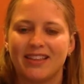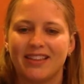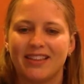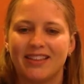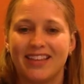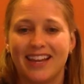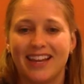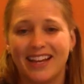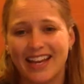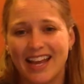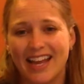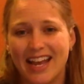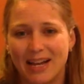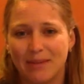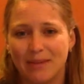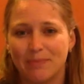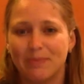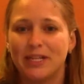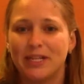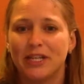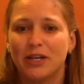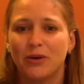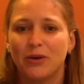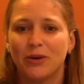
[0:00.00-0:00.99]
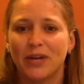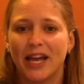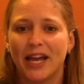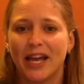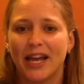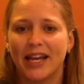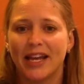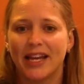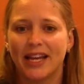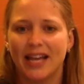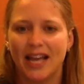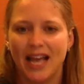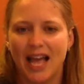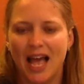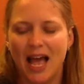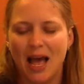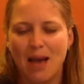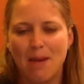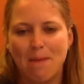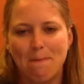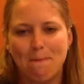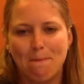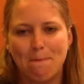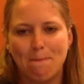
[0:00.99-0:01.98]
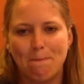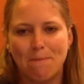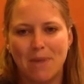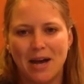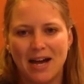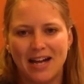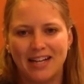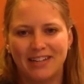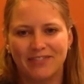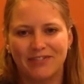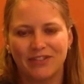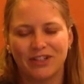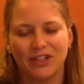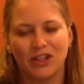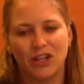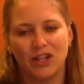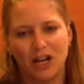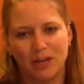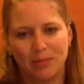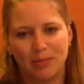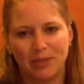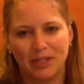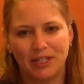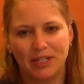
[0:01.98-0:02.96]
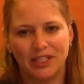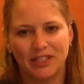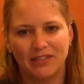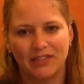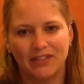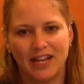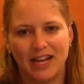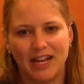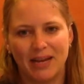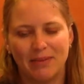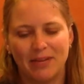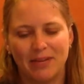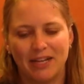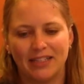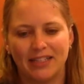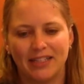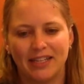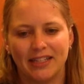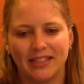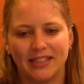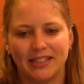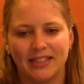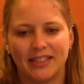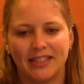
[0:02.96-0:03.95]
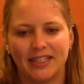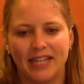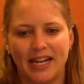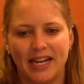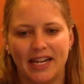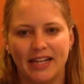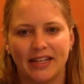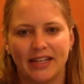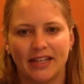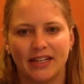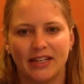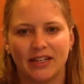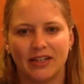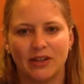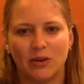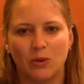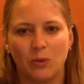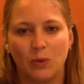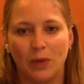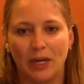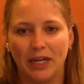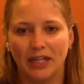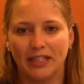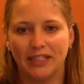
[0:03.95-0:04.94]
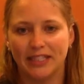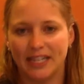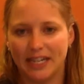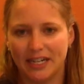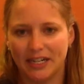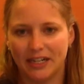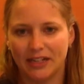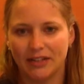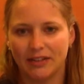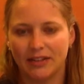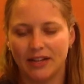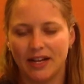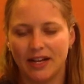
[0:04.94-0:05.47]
that can be okay, but for long periods of time, that tends to take wear and tear